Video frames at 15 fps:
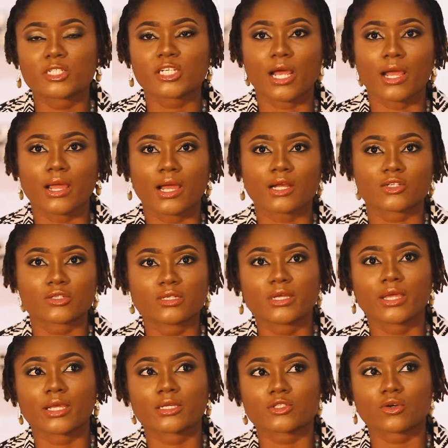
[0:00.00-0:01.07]
which I
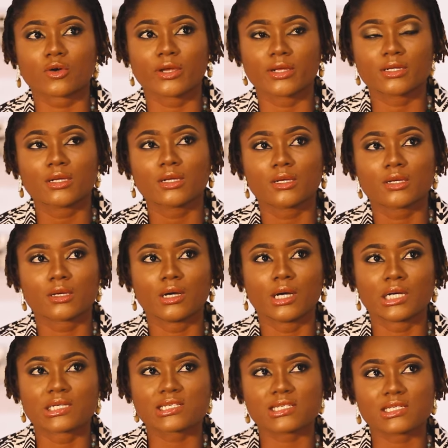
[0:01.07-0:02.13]
actually enjoyed
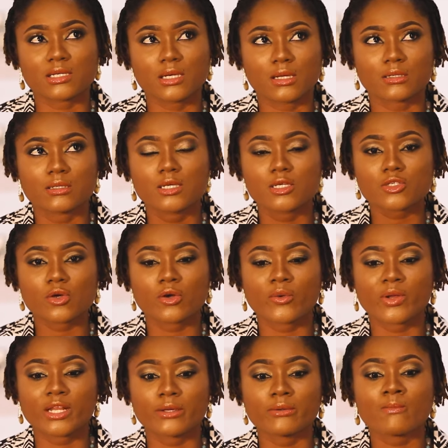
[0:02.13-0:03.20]
seeing. So
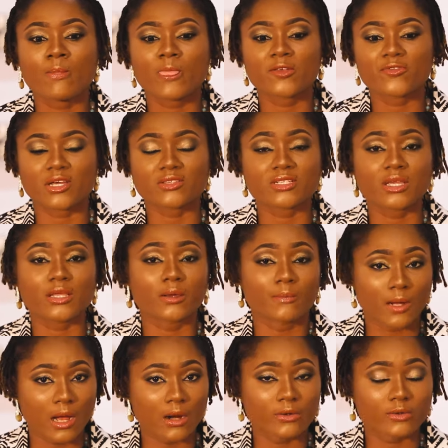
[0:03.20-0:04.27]
really, if you're thinking
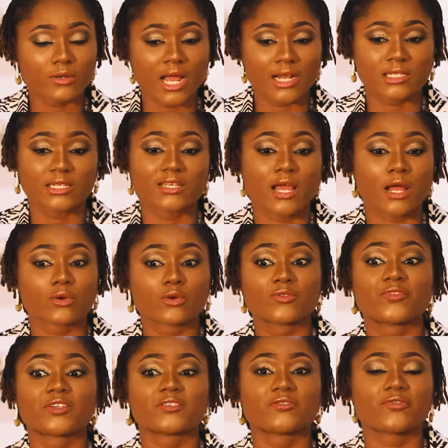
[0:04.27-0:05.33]
about attending Argungu
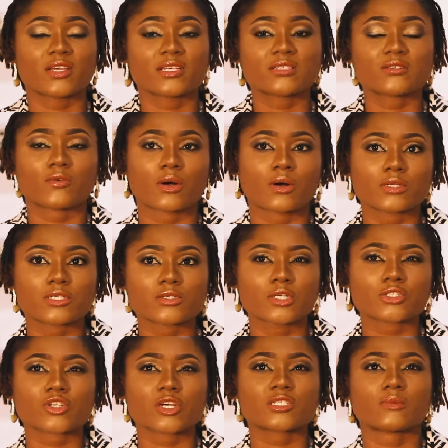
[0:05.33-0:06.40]
Fishing Festival, it's
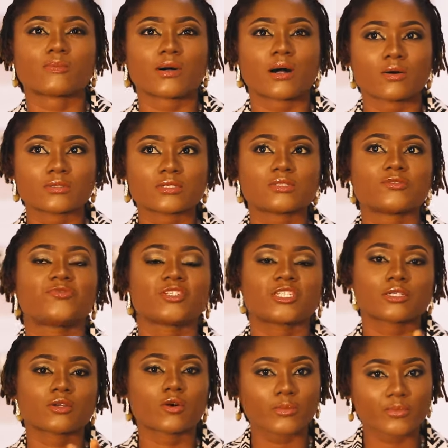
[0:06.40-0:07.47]
not just about the
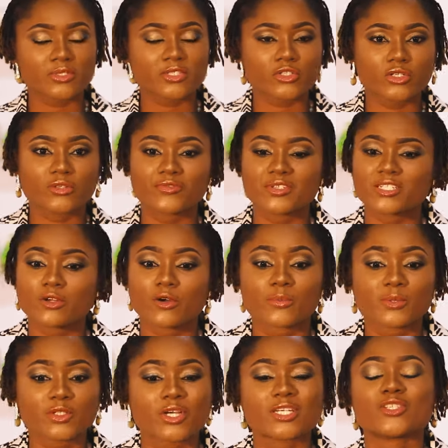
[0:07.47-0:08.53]
fishing competition. The fishing
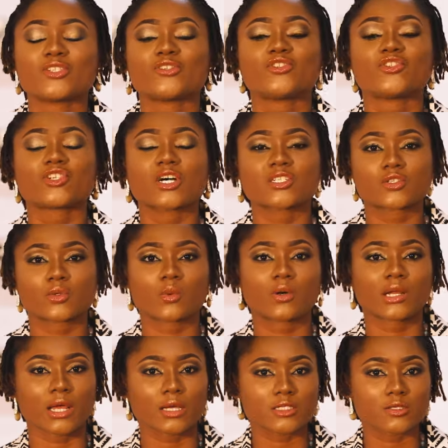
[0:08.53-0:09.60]
competition is just
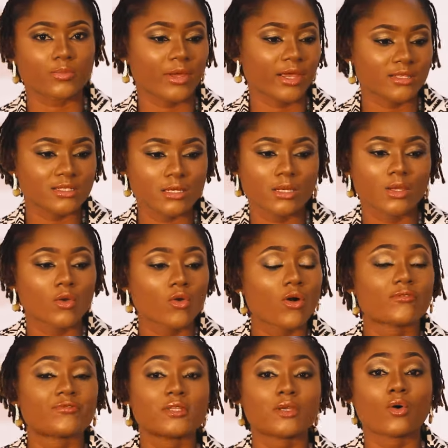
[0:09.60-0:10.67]
one aspect
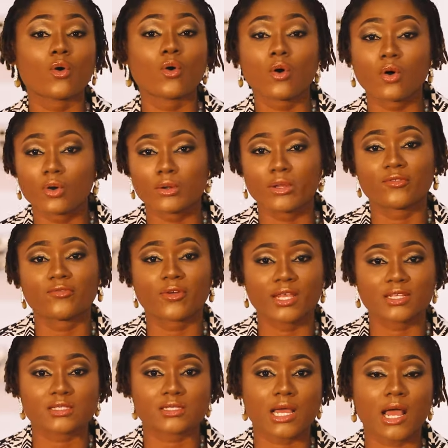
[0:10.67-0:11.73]
of the whole
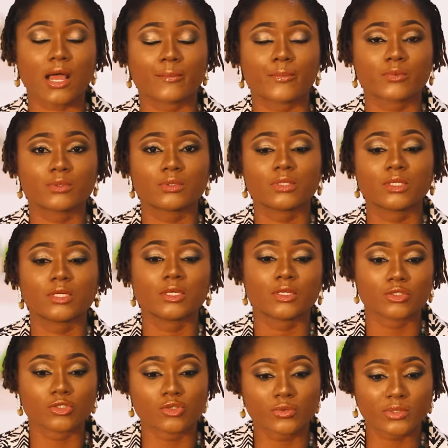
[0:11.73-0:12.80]
event that happened
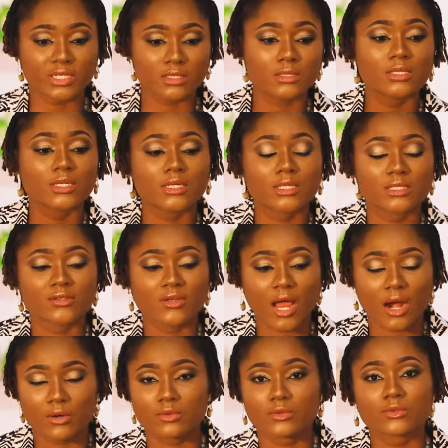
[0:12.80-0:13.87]
during the
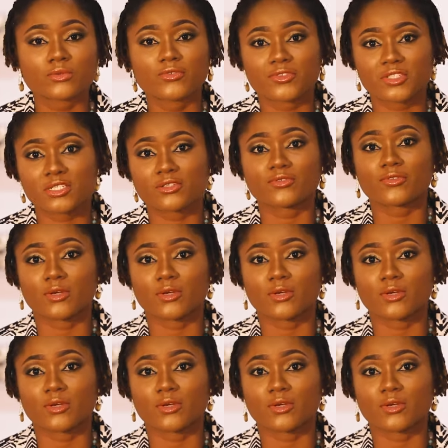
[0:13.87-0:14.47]
Argungu Fishing